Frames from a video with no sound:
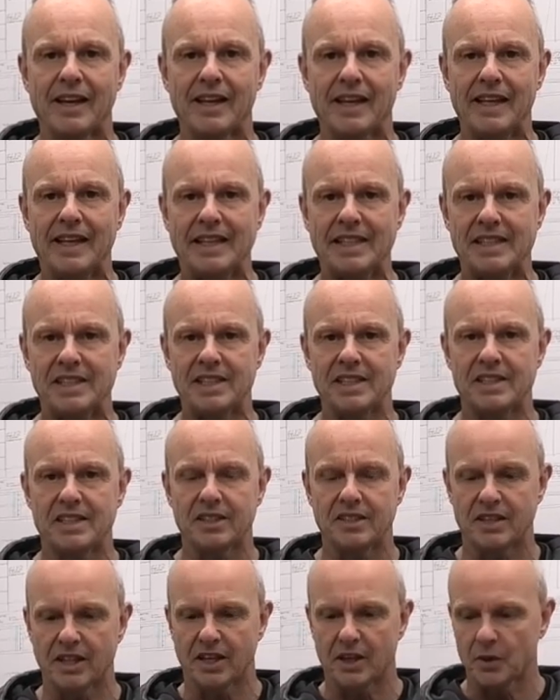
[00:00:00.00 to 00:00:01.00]
and easy
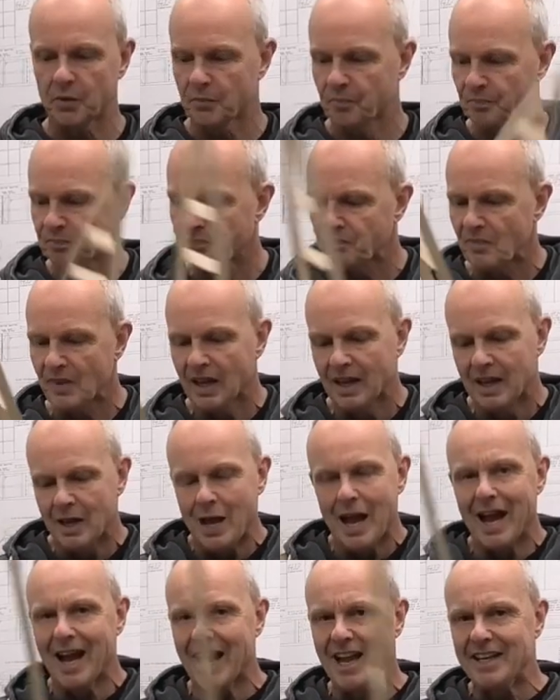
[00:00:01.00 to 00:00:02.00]
to do.
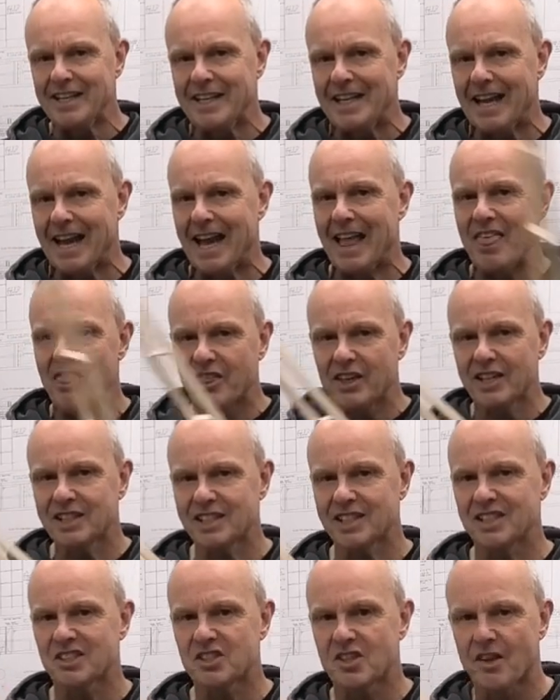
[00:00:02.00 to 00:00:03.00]
And yet
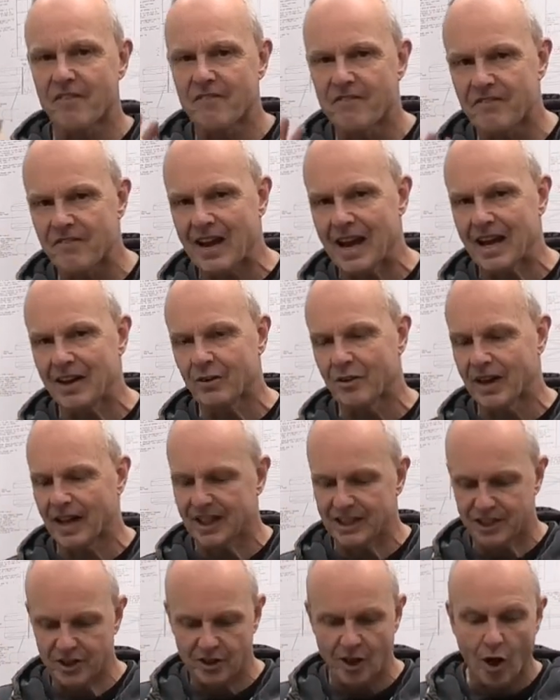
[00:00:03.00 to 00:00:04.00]
this is the foundation,